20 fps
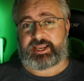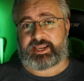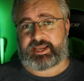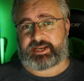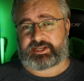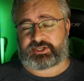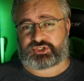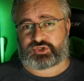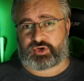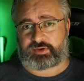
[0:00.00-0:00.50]

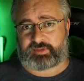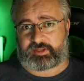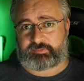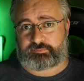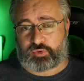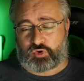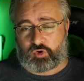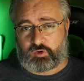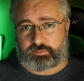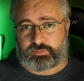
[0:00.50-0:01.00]
in extremely
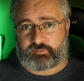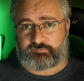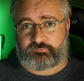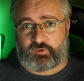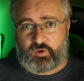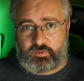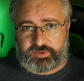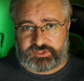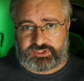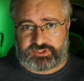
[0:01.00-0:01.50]
poor
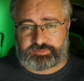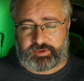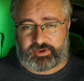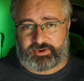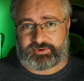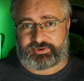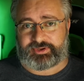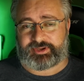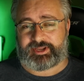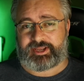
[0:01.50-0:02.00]
performance
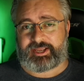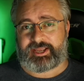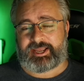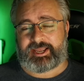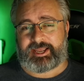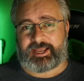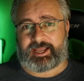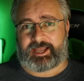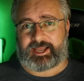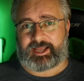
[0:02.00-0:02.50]
mode.
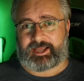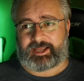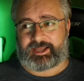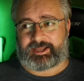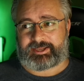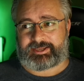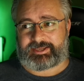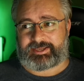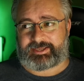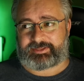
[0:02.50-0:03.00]
Uh,